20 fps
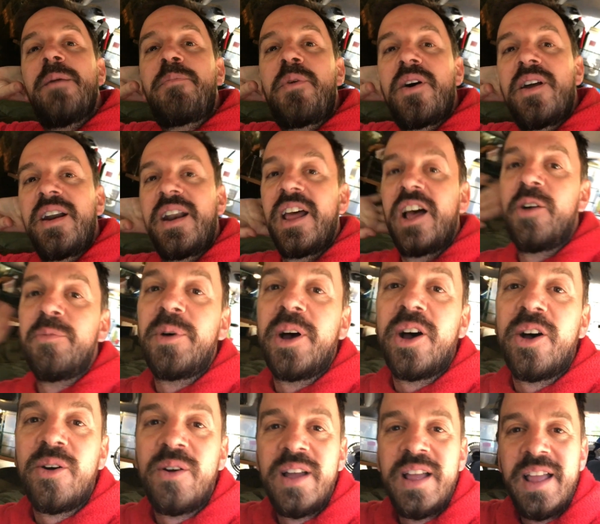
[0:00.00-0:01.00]
on an
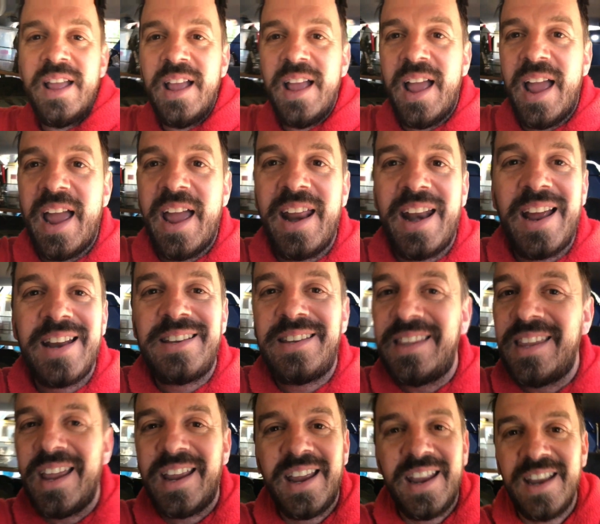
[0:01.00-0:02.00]
elbow, and I
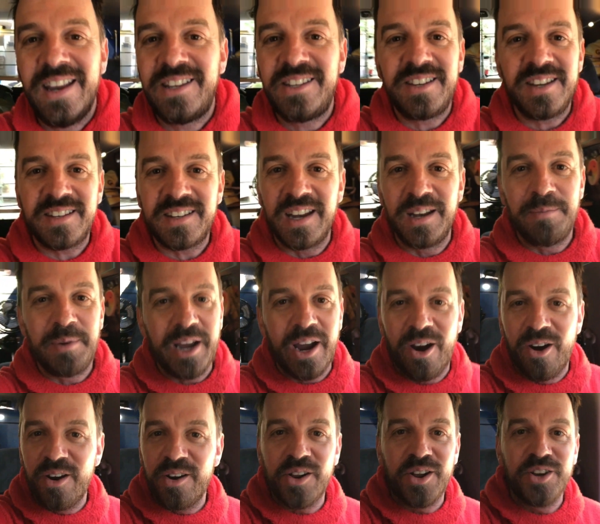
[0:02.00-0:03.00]
think it's just going to be
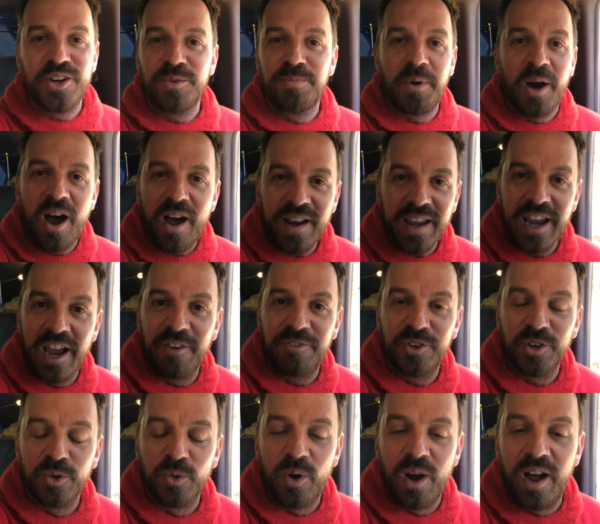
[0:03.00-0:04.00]
hard on your body
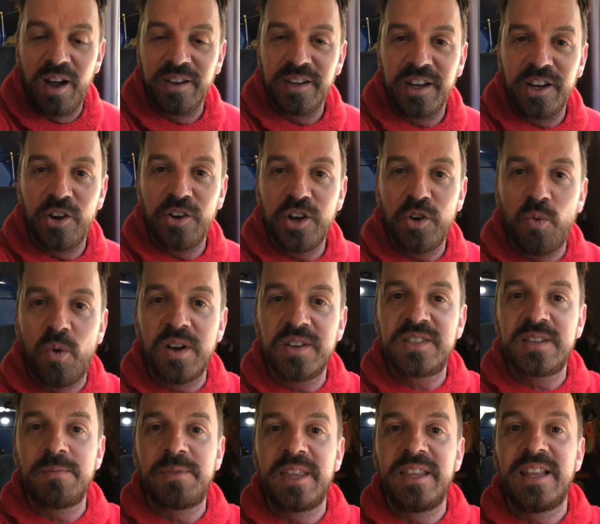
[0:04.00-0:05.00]
after a while. You know, you want
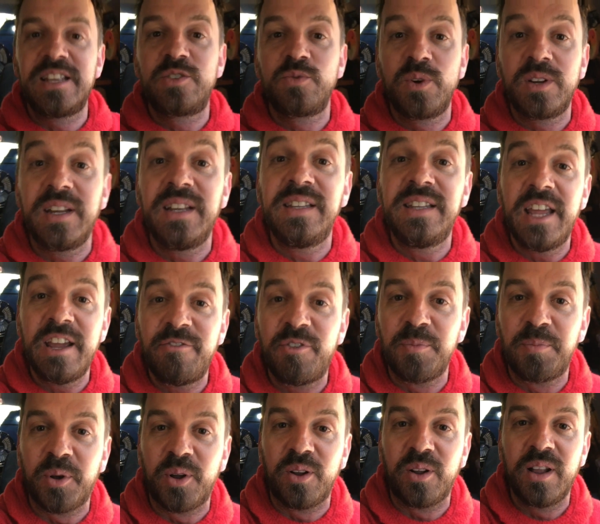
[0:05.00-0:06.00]
something that's really
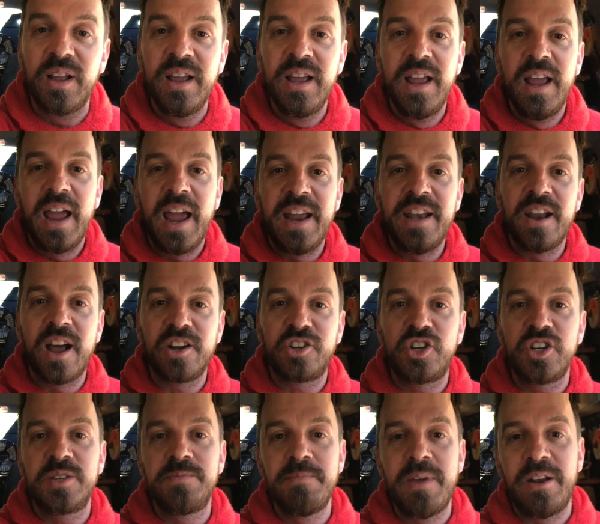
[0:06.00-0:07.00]
livable and not
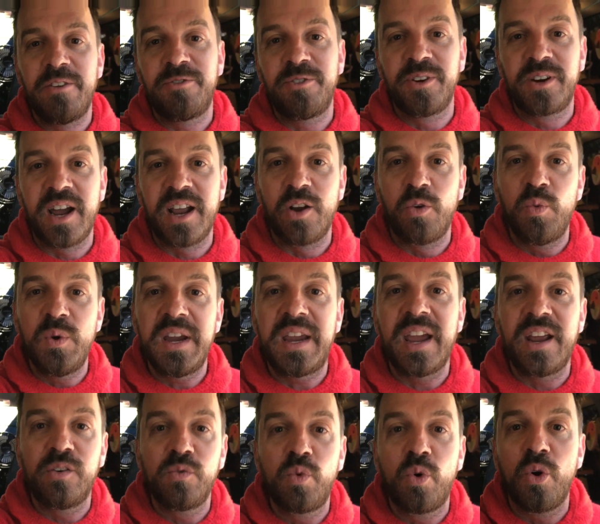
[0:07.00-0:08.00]
just meant for kind of
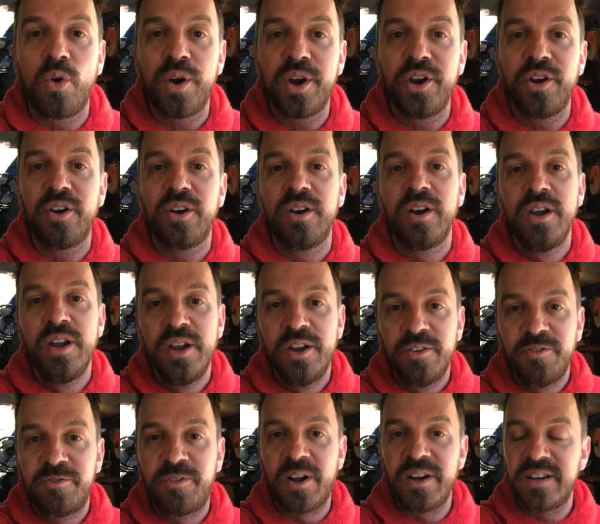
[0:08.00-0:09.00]
weekend warrior
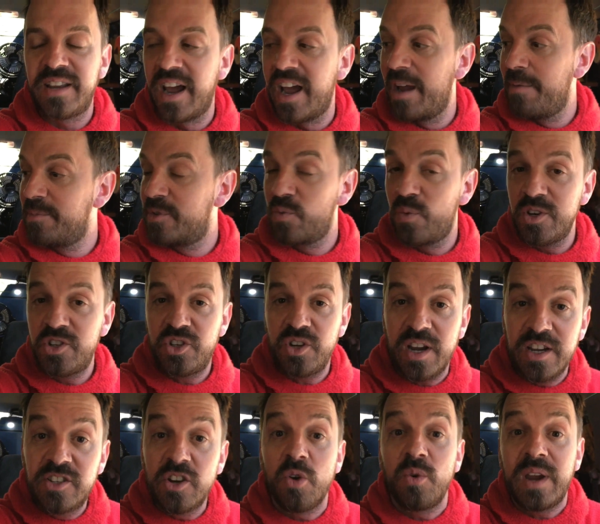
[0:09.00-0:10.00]
fun times, which
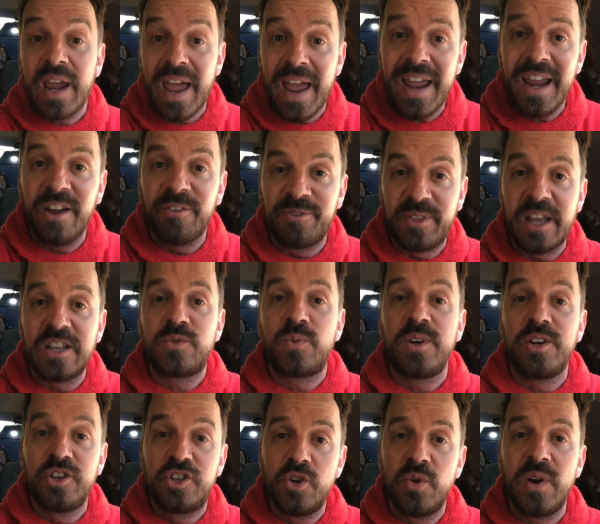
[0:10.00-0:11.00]
is okay if that's what
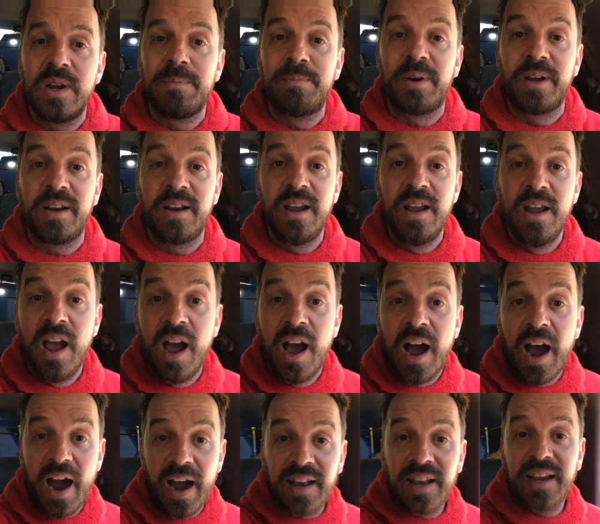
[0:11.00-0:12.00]
you're doing, but
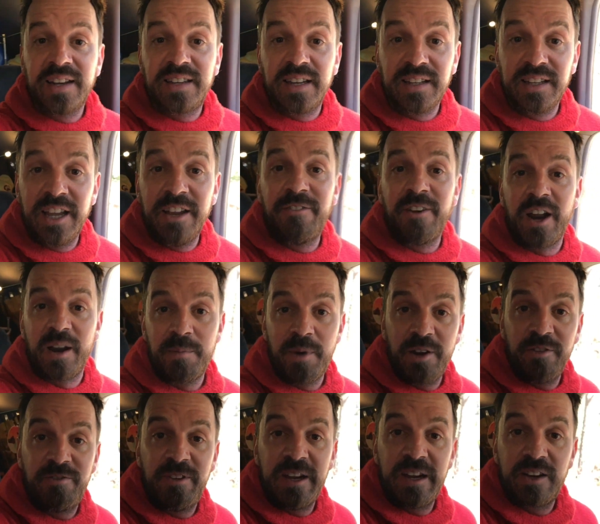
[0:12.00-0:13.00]
I like to live out of
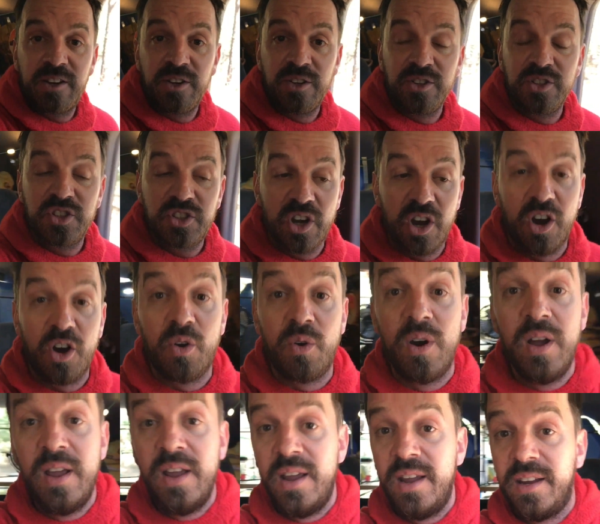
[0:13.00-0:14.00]
my vehicle, so
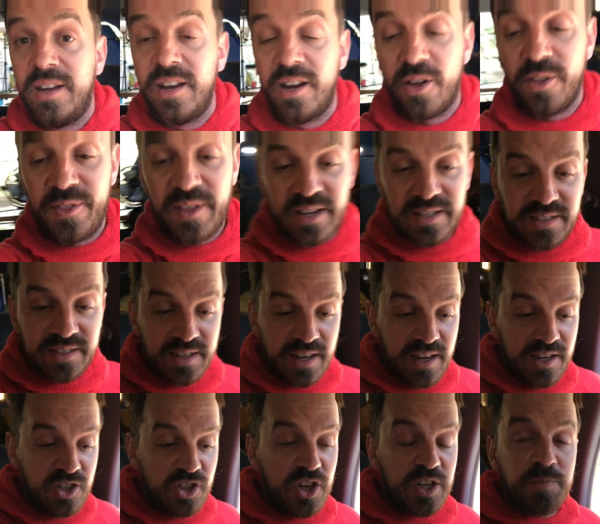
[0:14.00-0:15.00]
you know, this
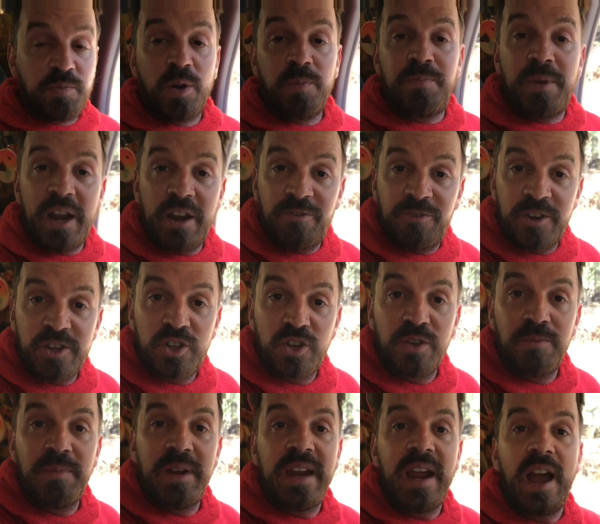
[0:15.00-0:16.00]
is just more beneficial to
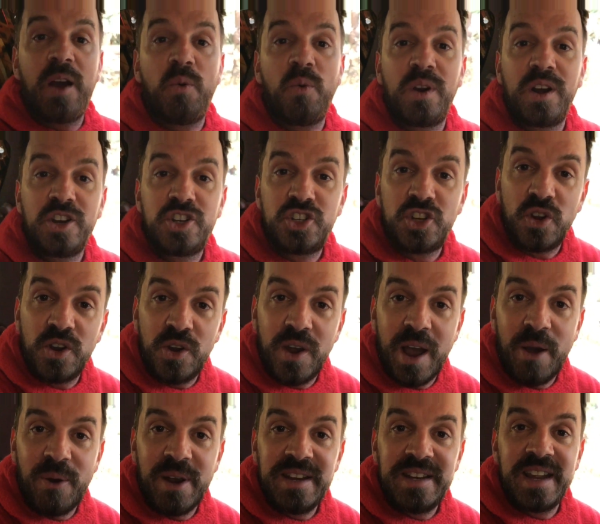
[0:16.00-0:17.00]
me. I want to show you
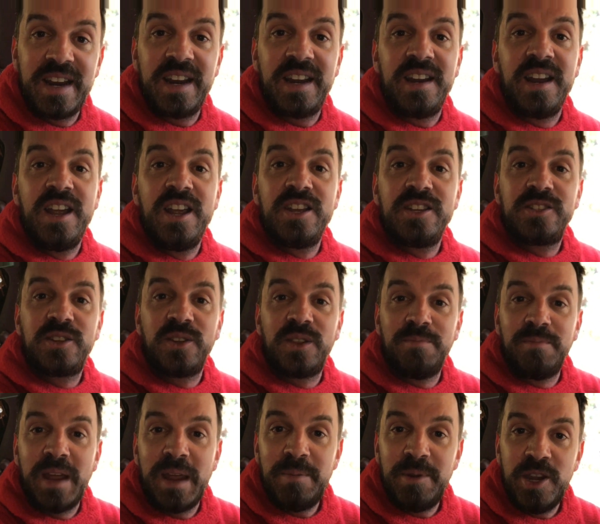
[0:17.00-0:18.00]
how I did it so that
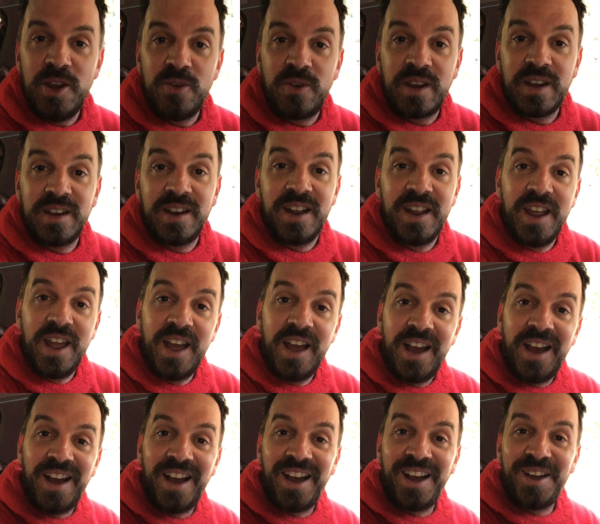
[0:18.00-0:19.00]
maybe you can
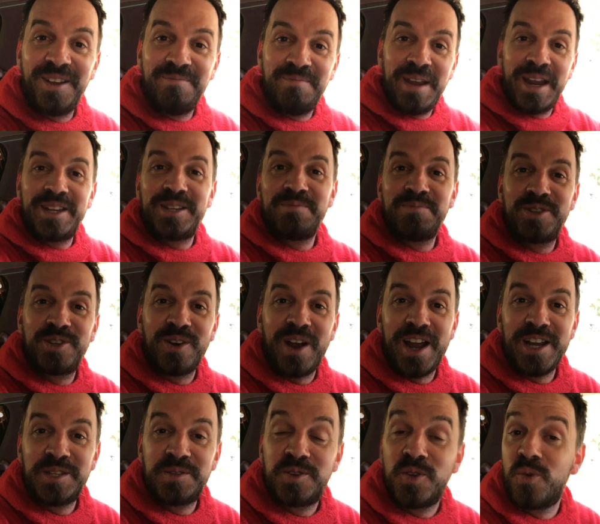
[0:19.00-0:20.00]
make some
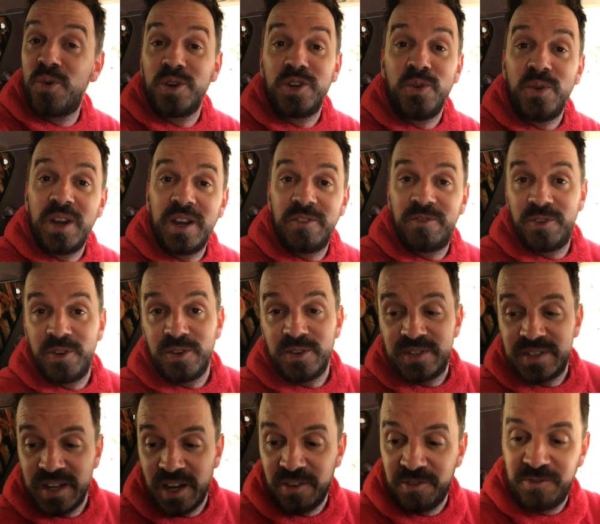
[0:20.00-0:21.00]
strides toward doing it for
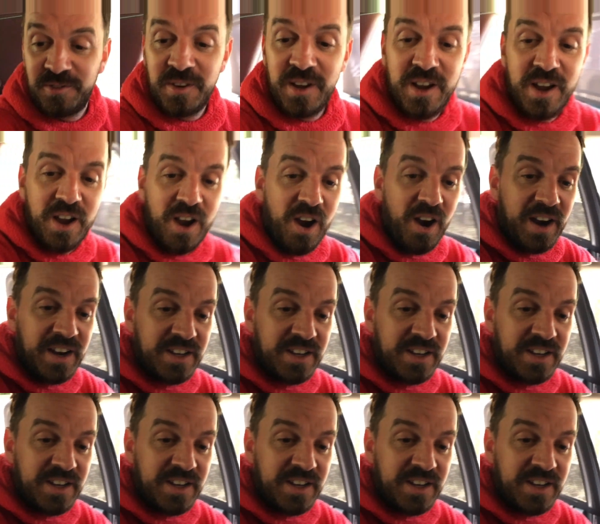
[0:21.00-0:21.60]
yourself. All right,